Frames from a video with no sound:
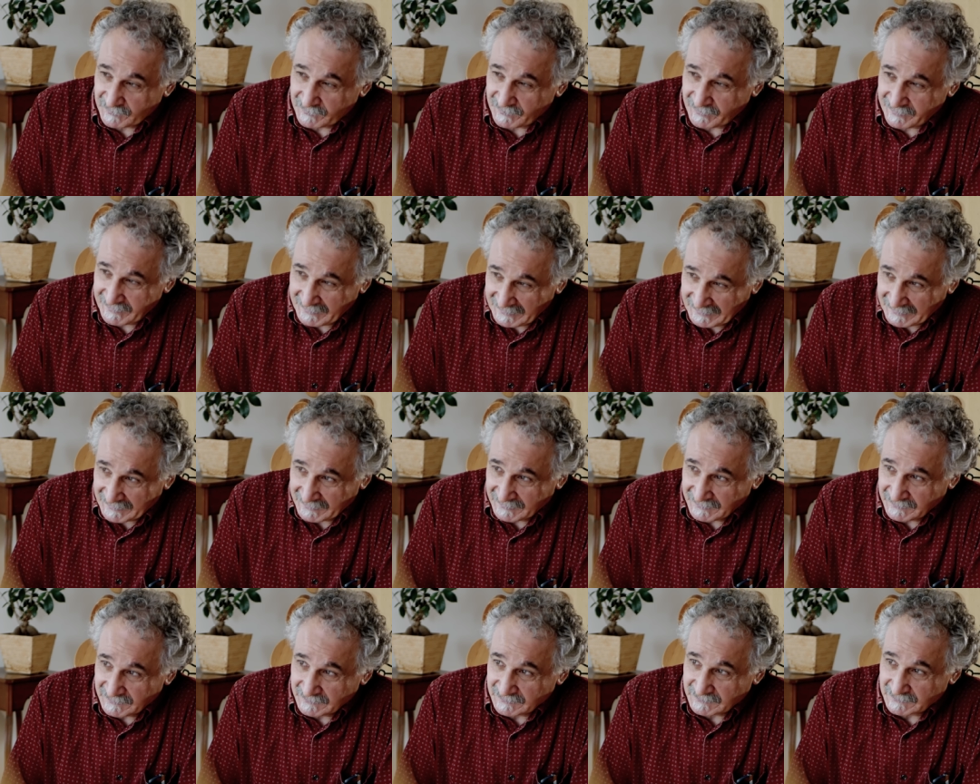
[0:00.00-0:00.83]

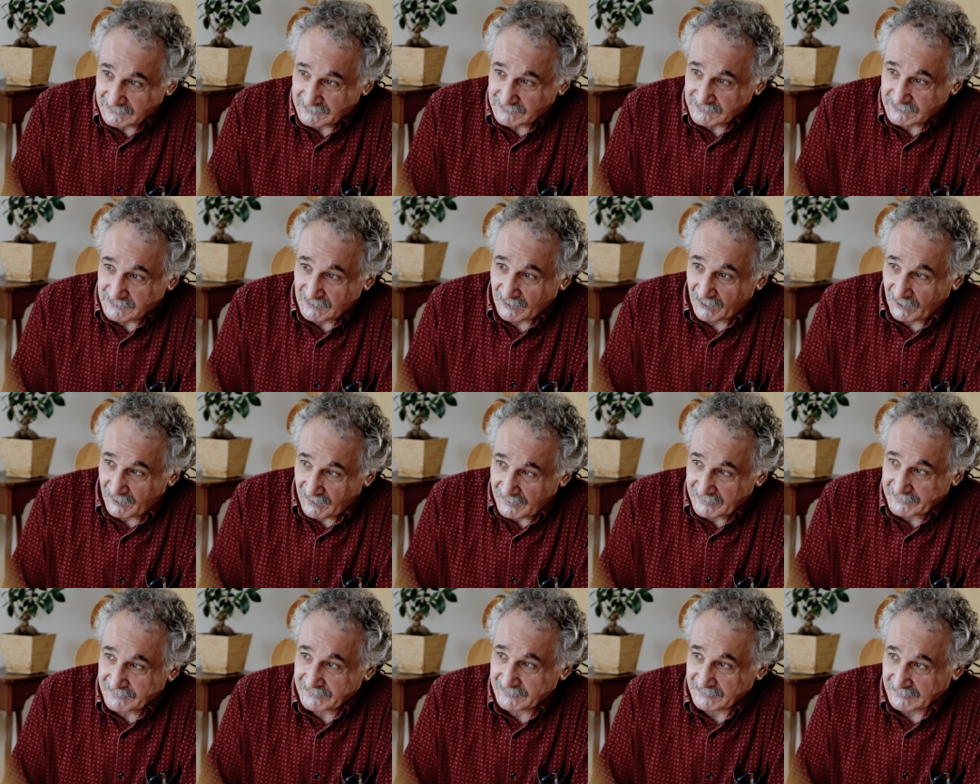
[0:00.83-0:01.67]
thing,
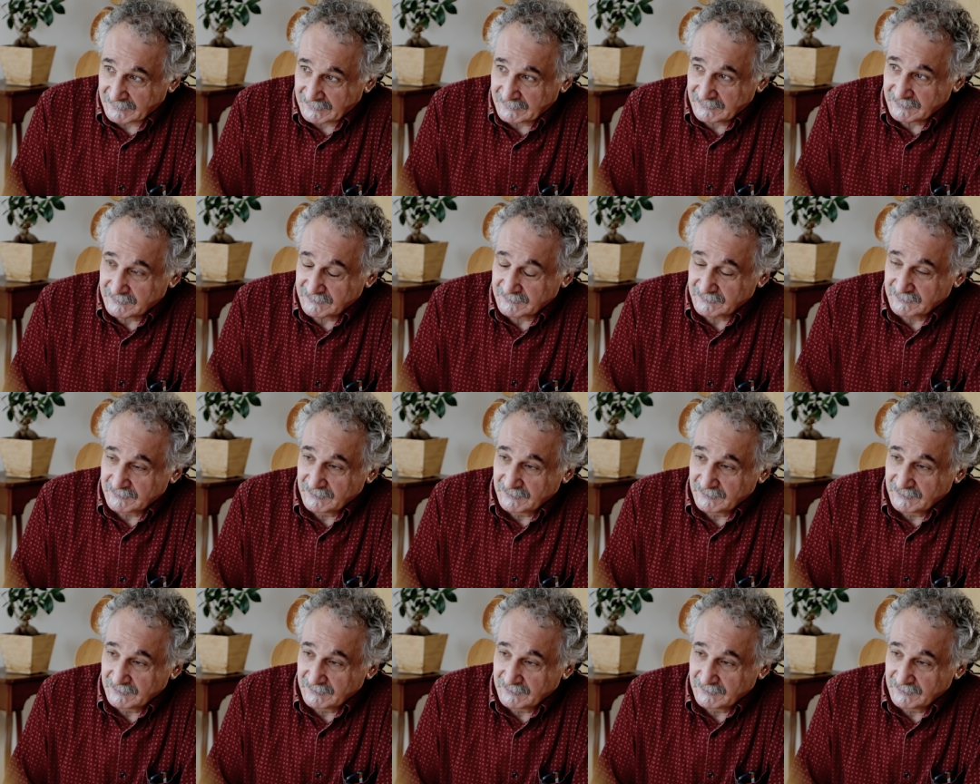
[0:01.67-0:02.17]
I think,